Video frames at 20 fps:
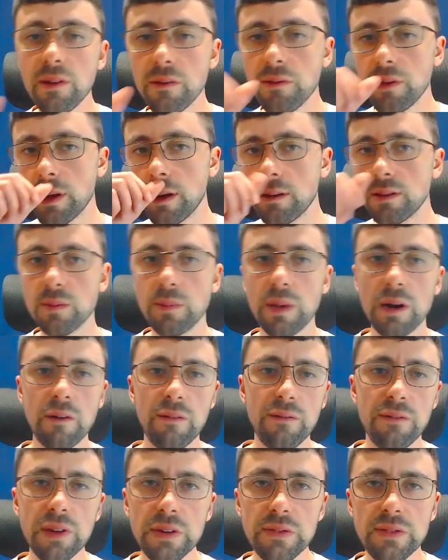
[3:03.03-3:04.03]
I think I was about
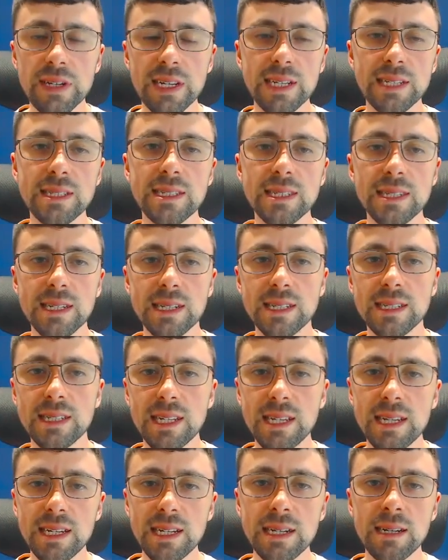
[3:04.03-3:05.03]
15,
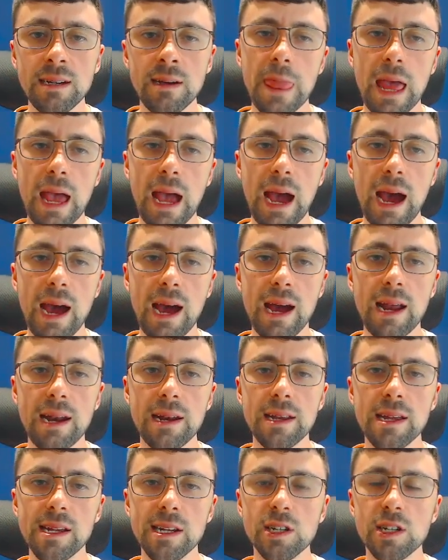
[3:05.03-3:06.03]
16,
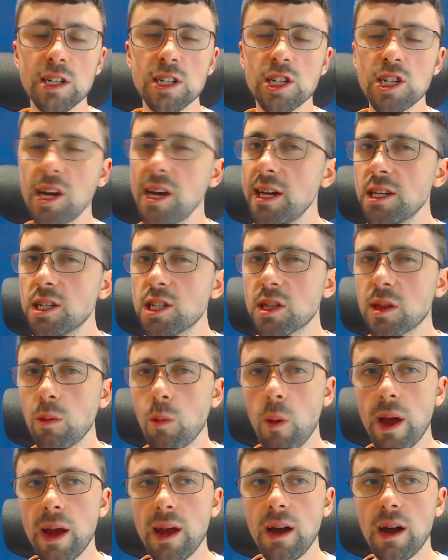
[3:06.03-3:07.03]
and it just changed the
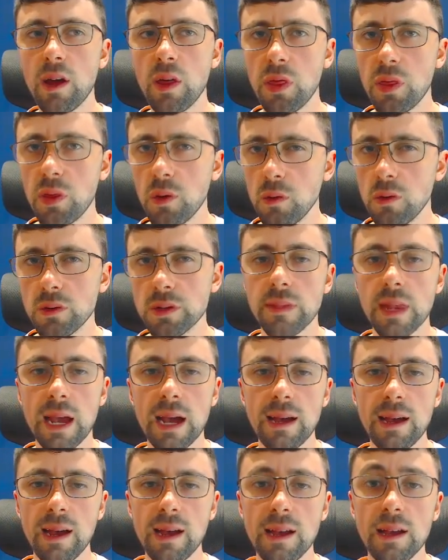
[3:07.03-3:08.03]
way I thought.
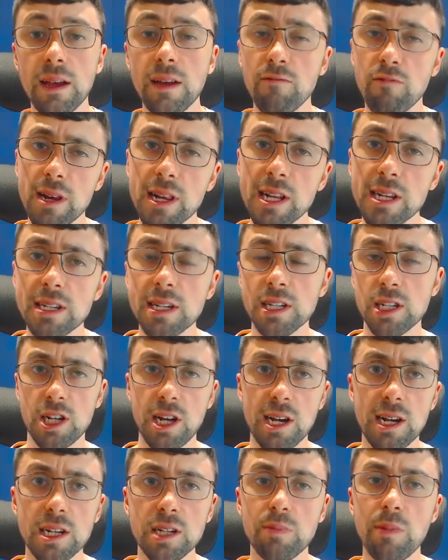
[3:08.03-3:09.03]
Uh, it really did
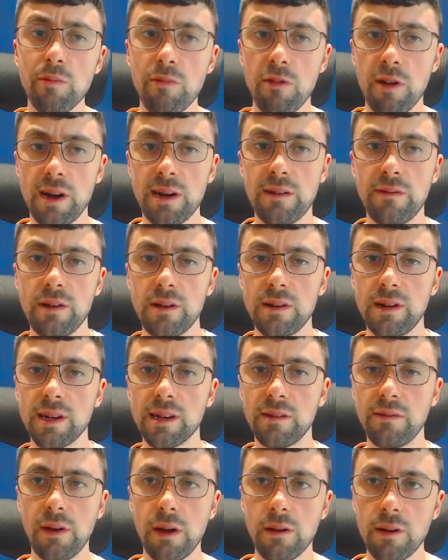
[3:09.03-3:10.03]
change my brain. I felt like I
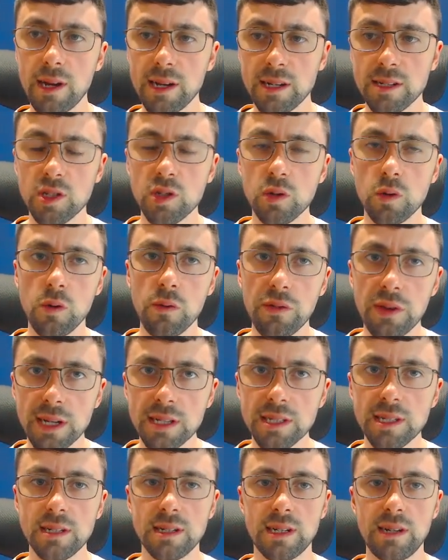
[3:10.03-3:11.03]
felt like I saw
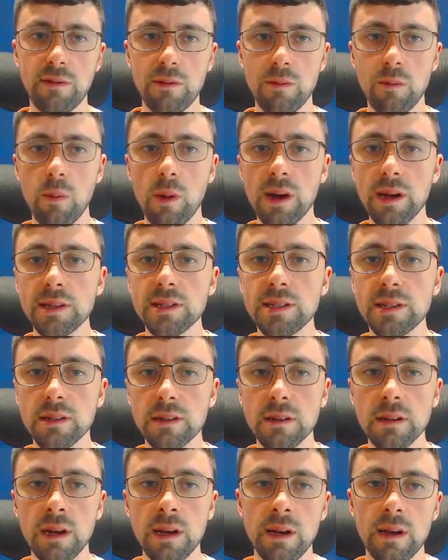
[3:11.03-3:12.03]
things in a different way.
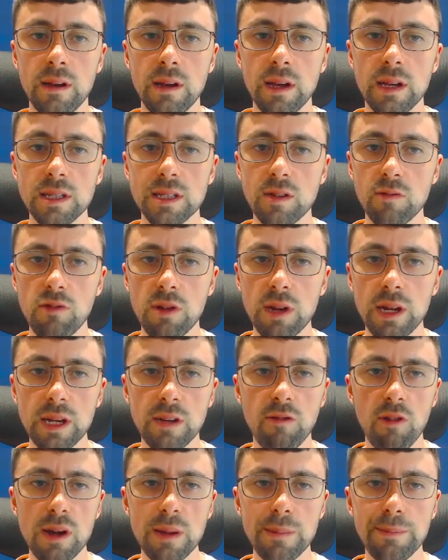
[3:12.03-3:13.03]
So it's a really
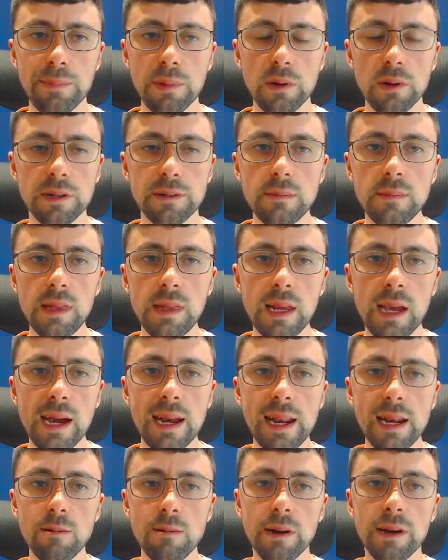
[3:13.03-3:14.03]
great book. And
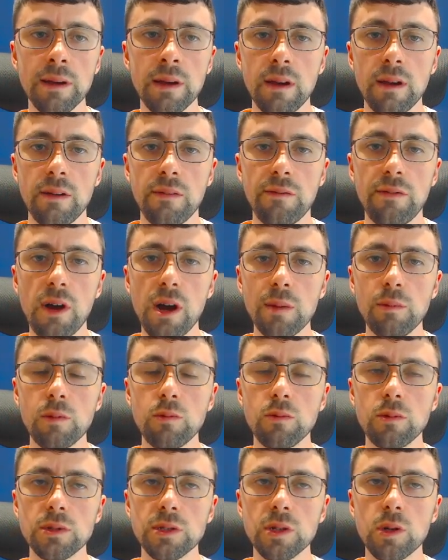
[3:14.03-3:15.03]
anyway, Feynman
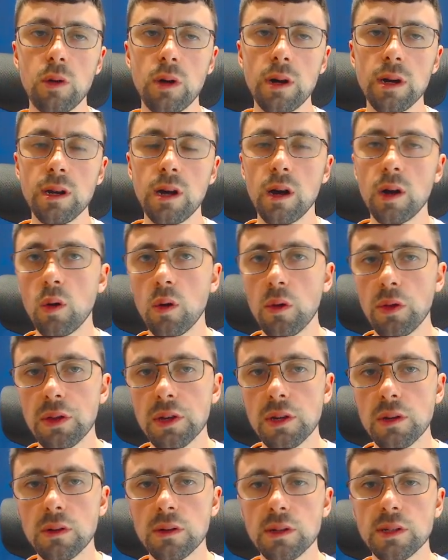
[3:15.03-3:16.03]
was quite
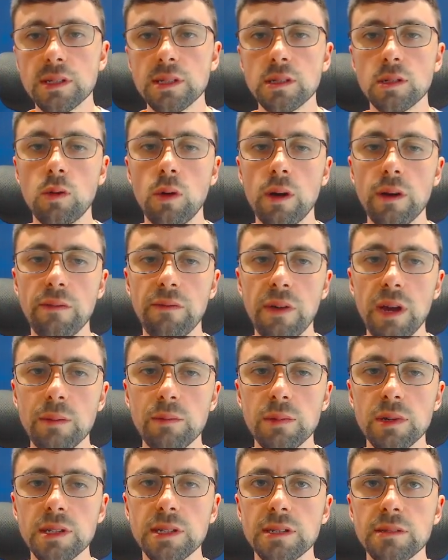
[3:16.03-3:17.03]
unorthodox and quite
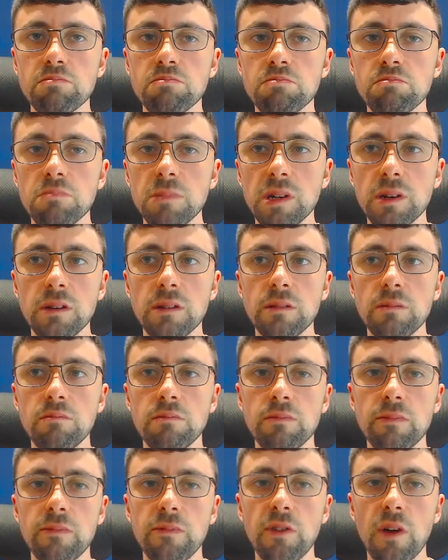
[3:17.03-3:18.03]
famous, you know,
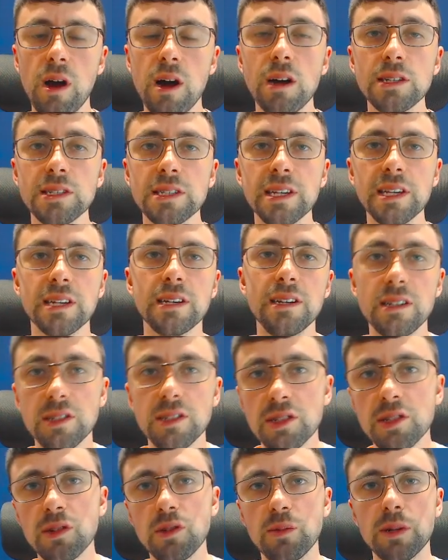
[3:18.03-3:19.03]
for asking
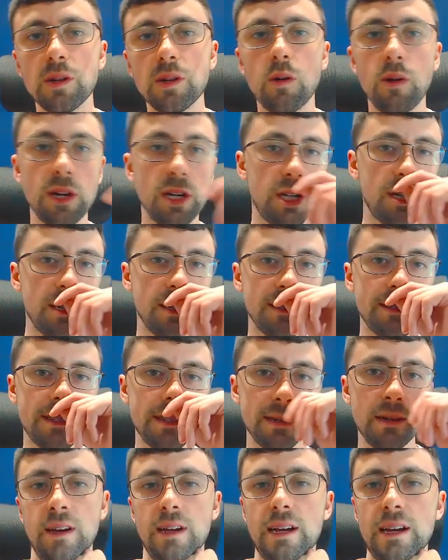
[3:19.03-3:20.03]
stupid questions.
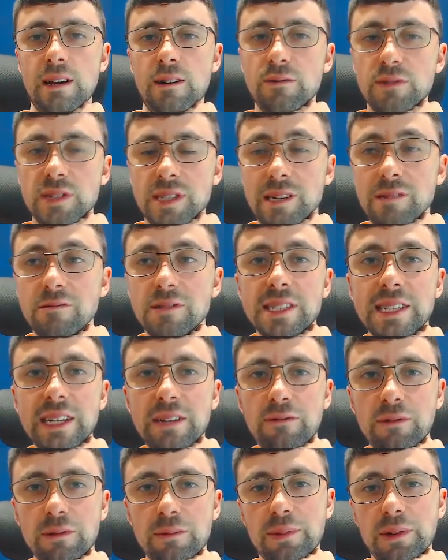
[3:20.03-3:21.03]
Obviously, it was
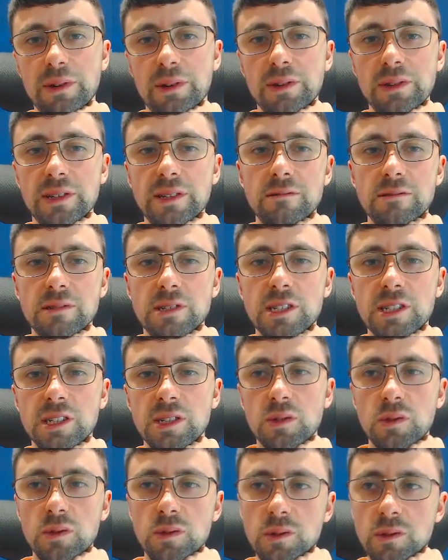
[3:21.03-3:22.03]
different because it was just
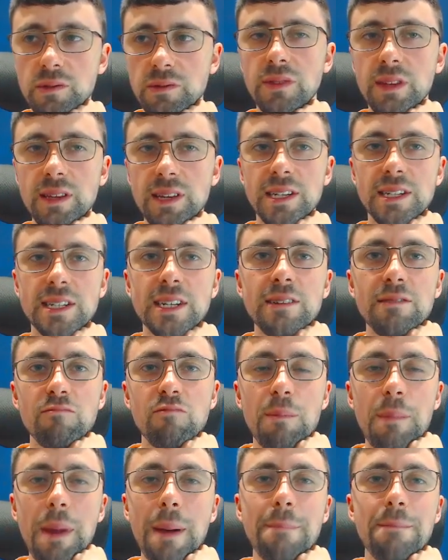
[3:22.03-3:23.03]
sort of, he didn't
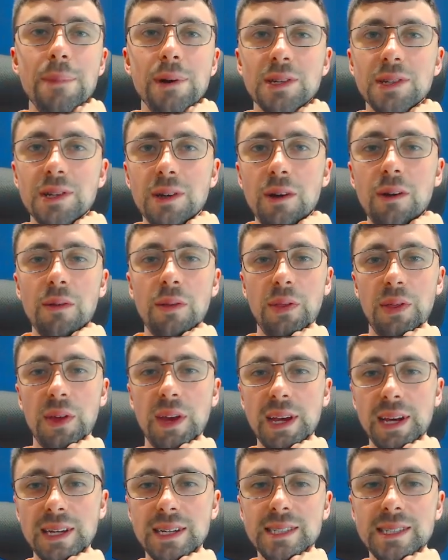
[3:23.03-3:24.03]
remember certain
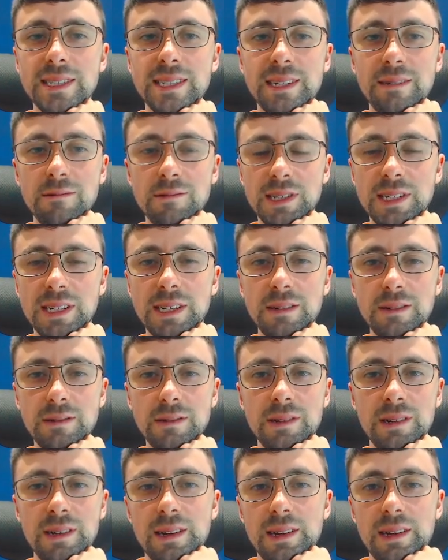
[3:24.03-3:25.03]
things. He was
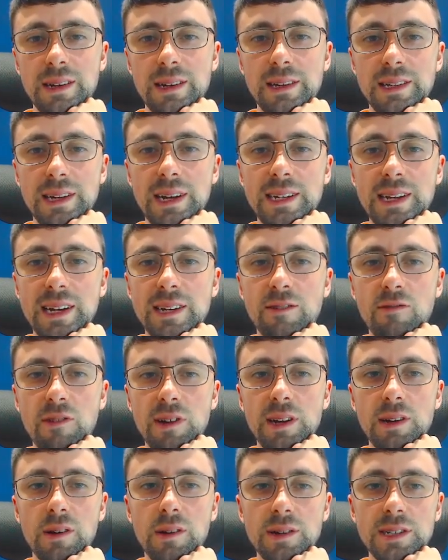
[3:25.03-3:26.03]
still he had great
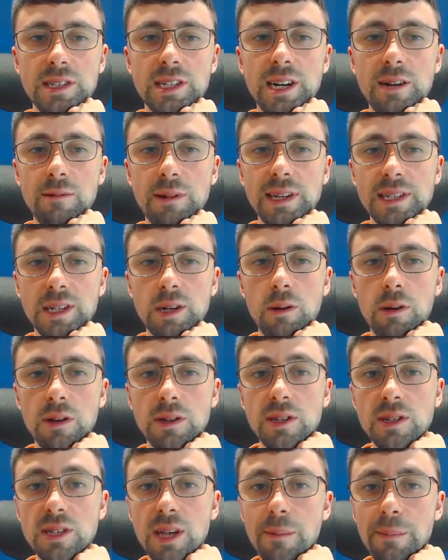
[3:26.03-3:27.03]
knowledge. Anyway, here's a quote.
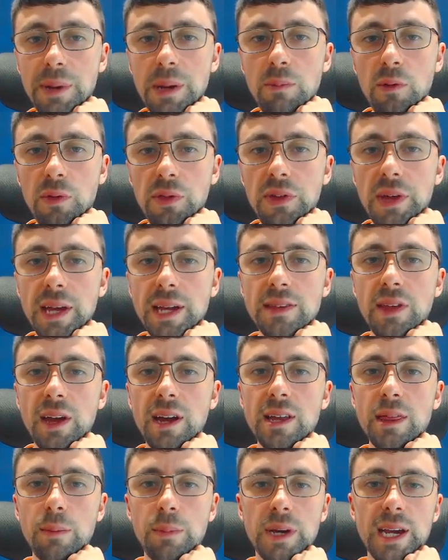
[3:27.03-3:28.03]
So some people think that
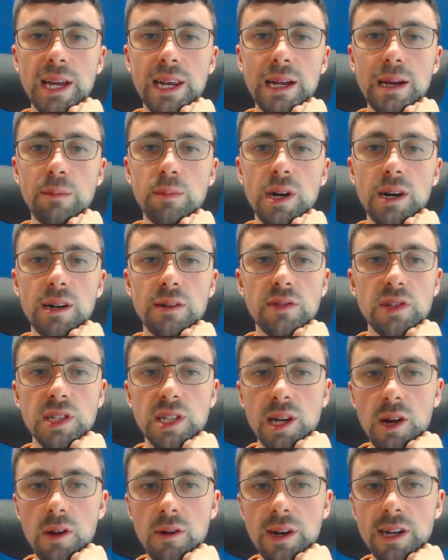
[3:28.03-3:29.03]
in the beginning I'm kind of
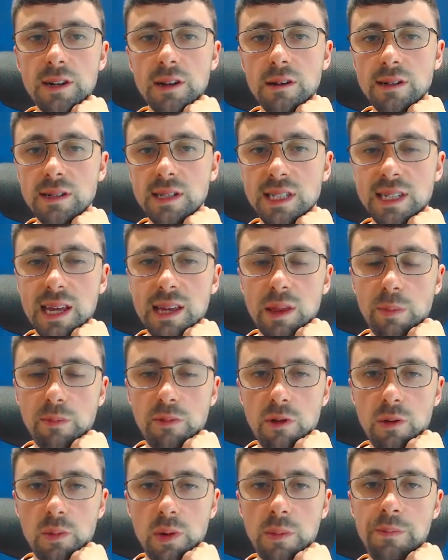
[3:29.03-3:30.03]
slow and I don't understand the
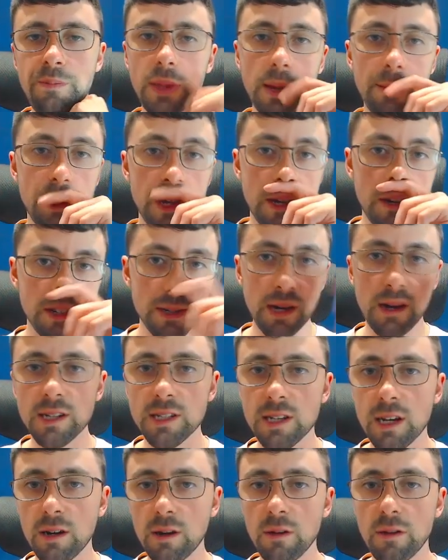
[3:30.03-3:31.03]
problem because I
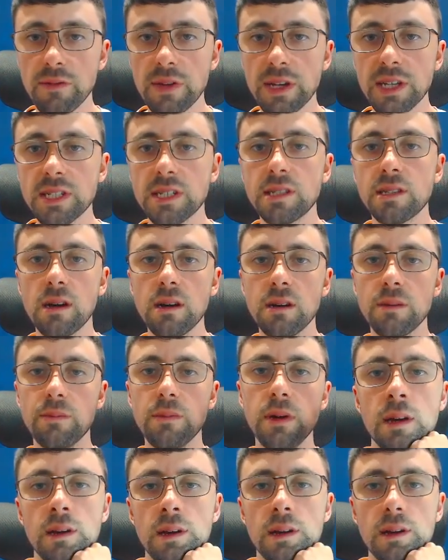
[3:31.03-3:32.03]
ask a lot of these dumb,
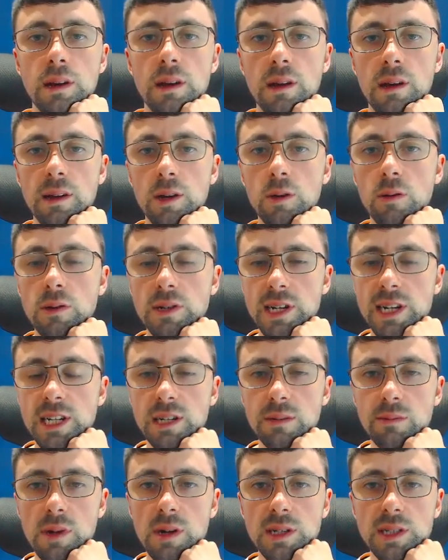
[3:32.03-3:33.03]
uh, in
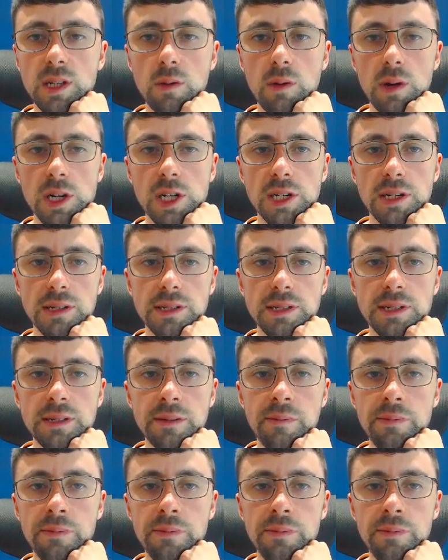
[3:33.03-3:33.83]
quotation marks, questions.